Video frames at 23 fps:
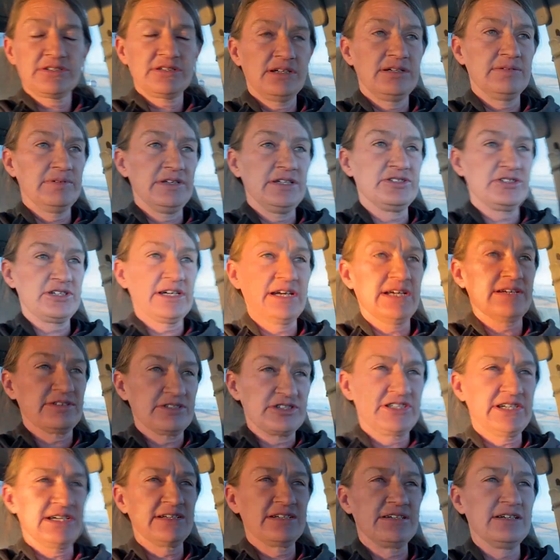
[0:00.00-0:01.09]
I mean,
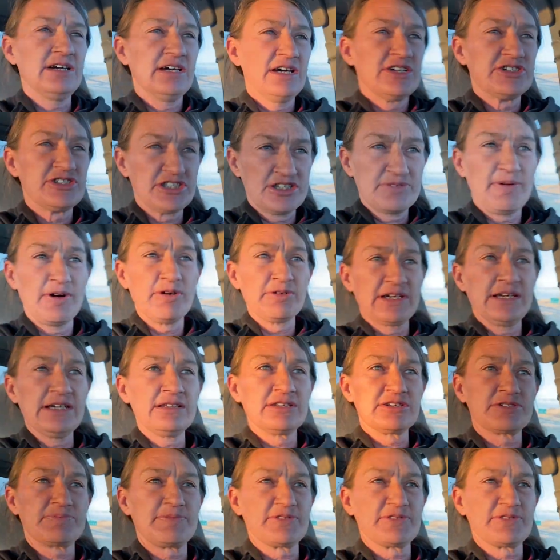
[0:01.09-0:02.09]
she spoke English,